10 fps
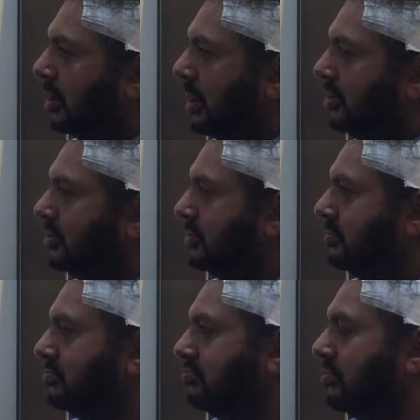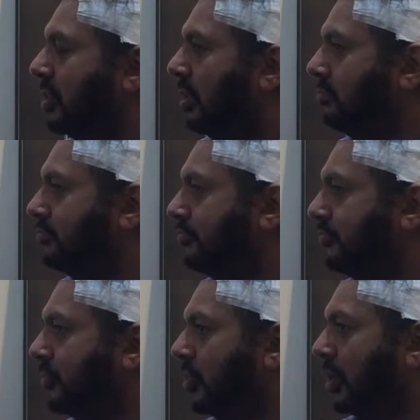So you are going to
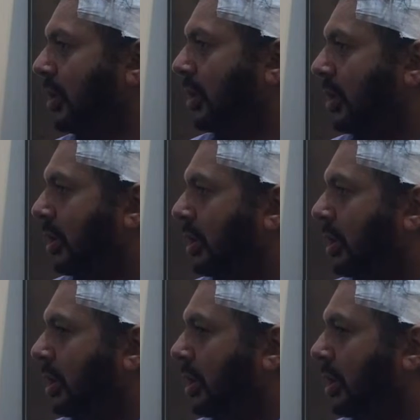recommend somebody?